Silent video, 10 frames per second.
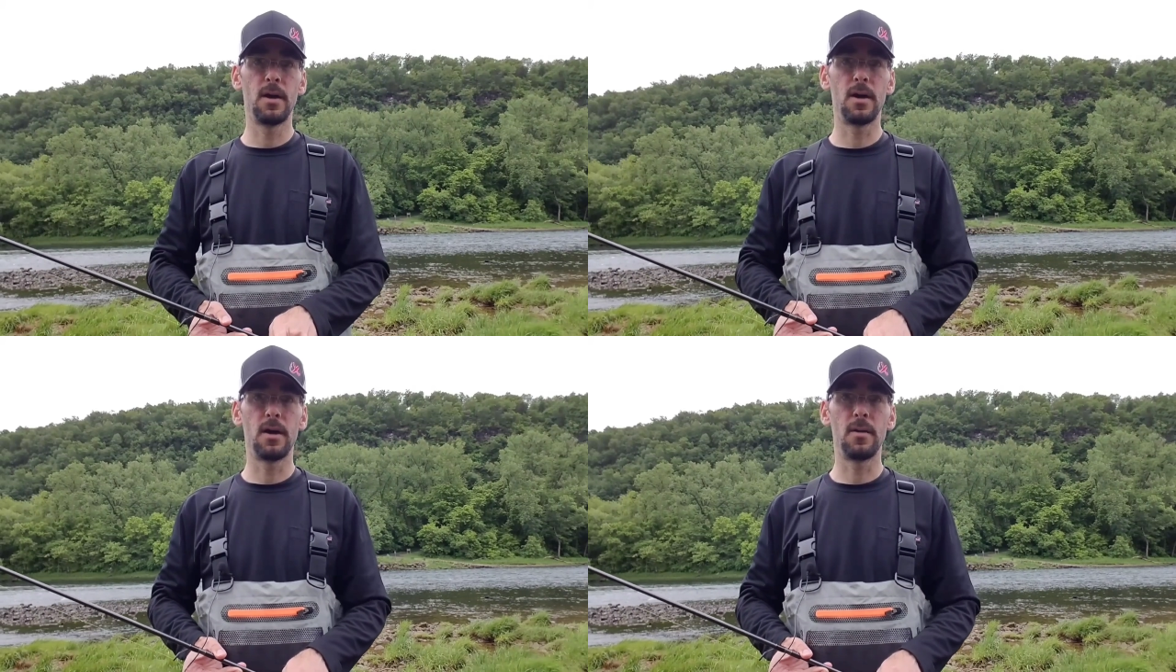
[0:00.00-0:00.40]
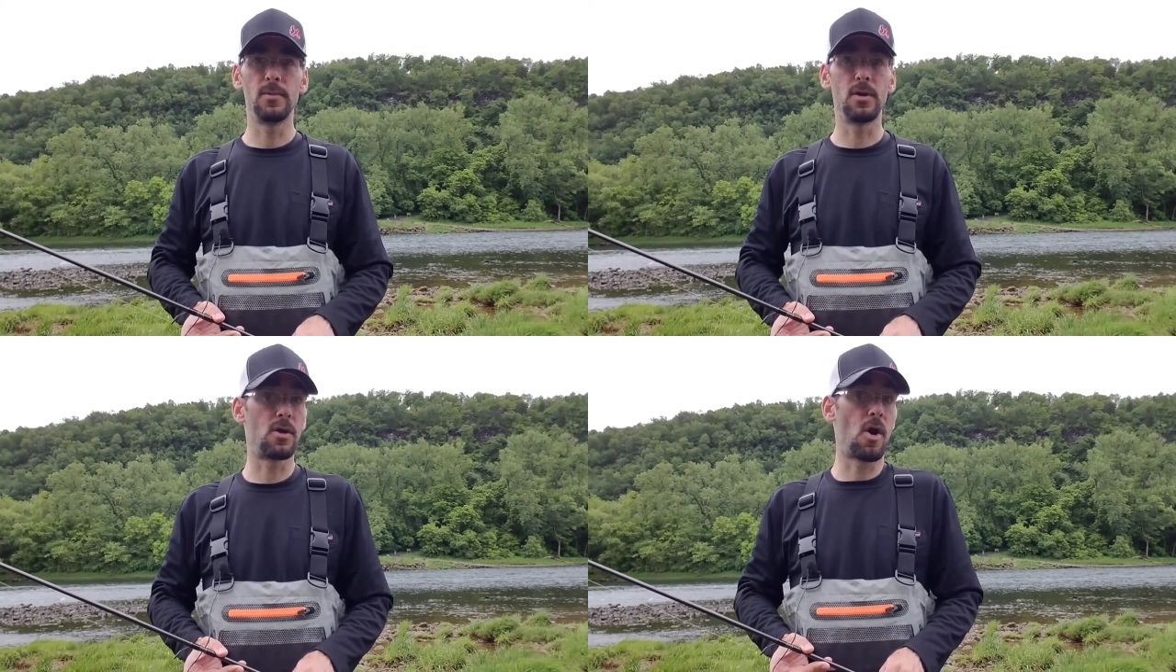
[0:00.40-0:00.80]

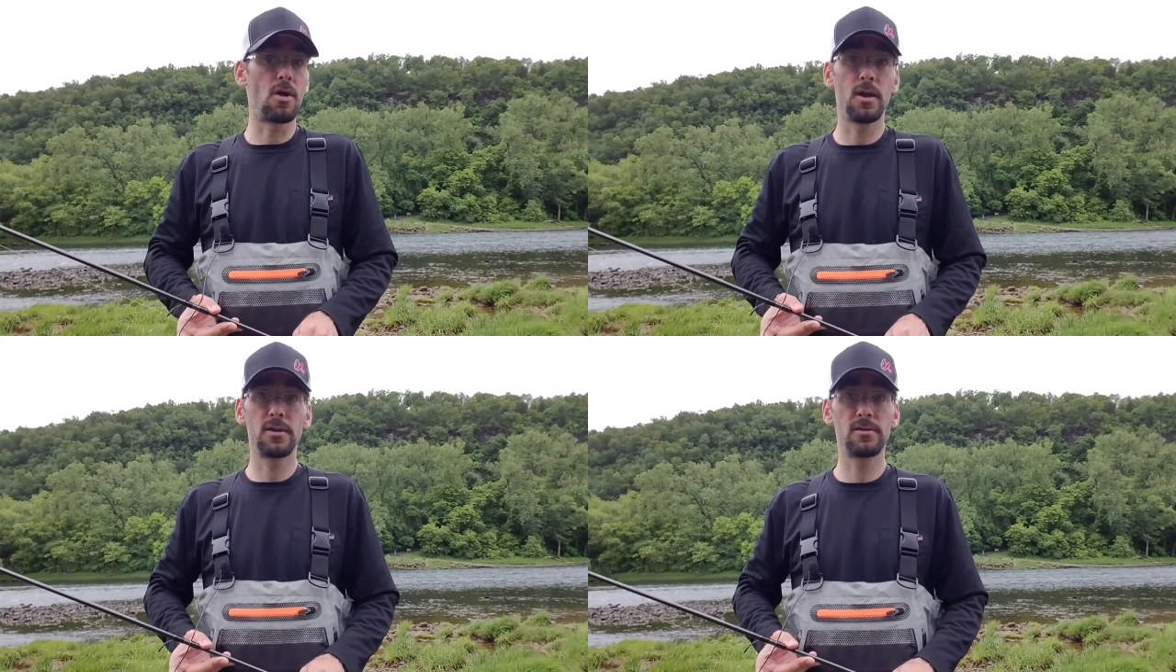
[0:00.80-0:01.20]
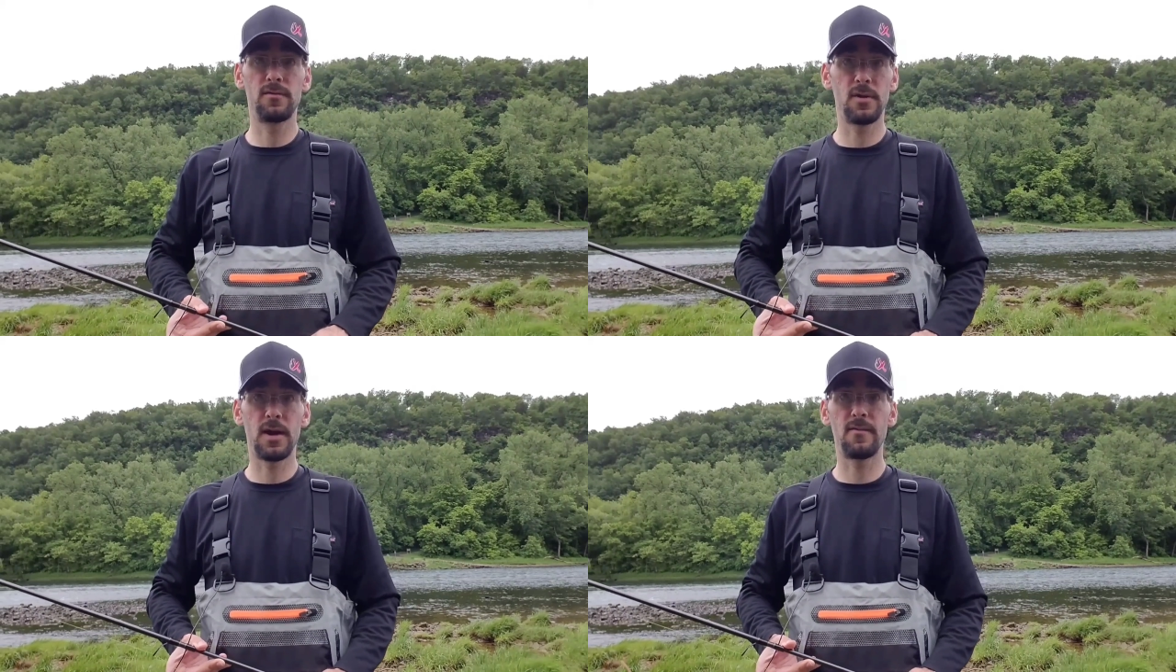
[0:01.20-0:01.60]
You can call us
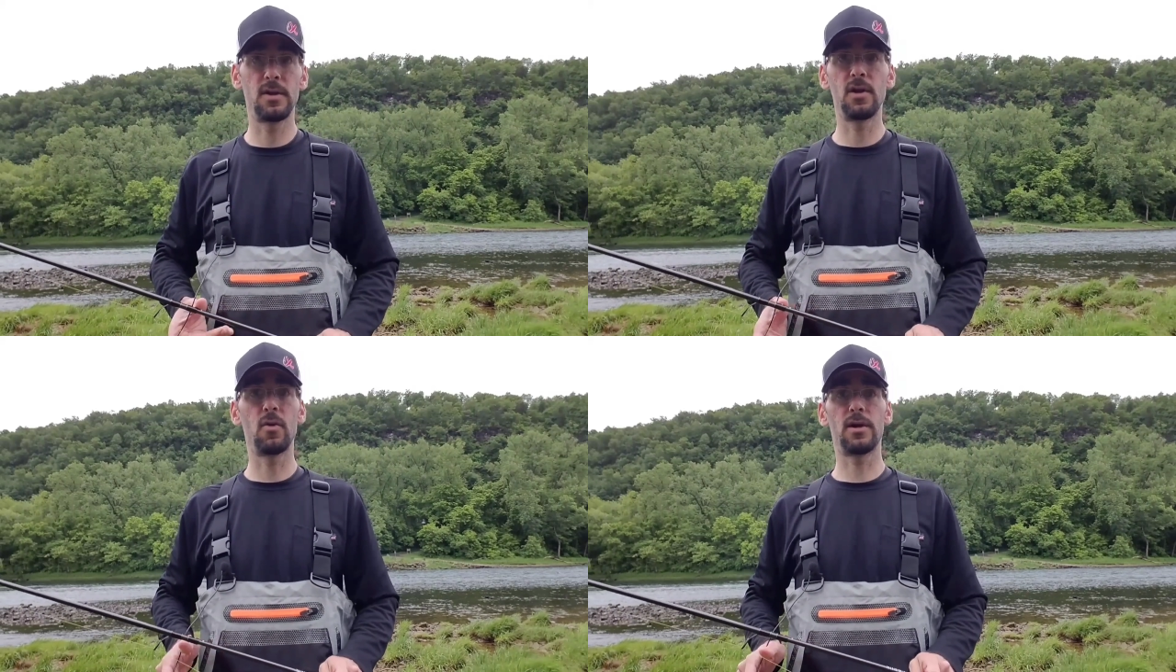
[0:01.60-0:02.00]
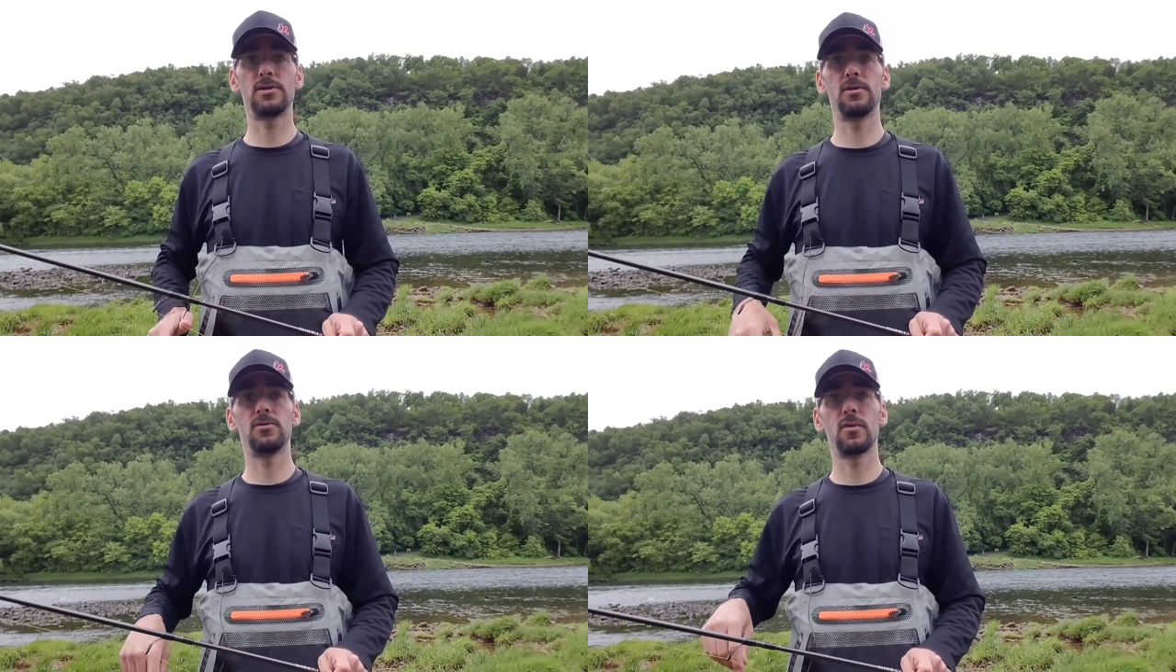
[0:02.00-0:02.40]
if you have any
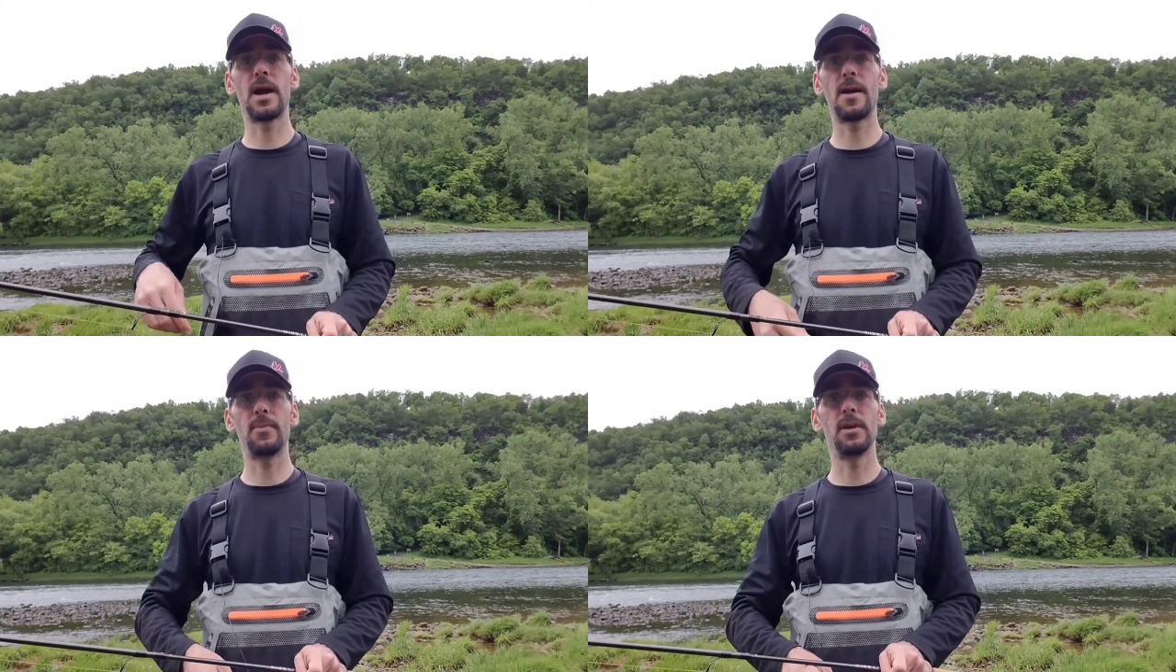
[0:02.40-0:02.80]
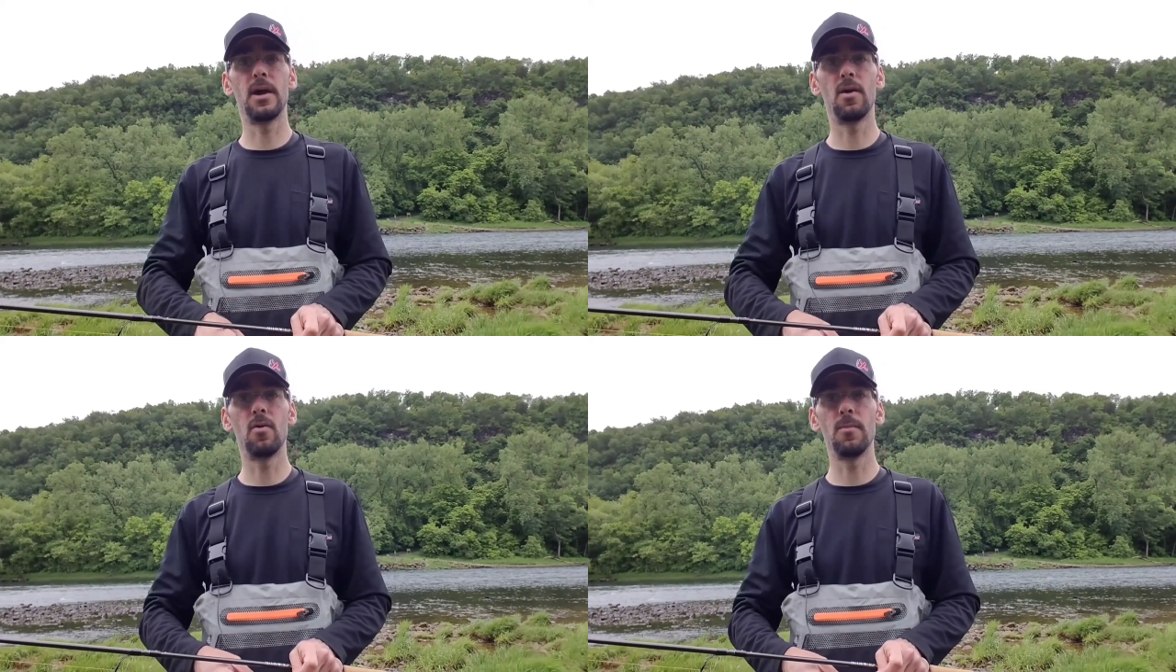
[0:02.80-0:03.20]
questions. We're happy to
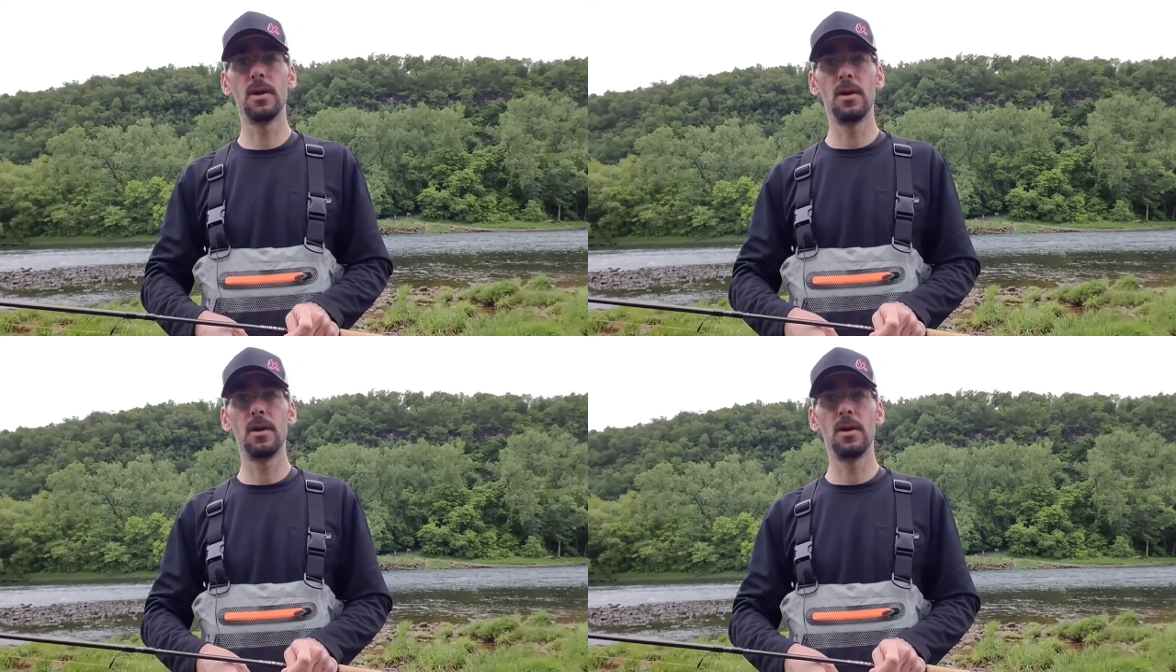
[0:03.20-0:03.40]
help,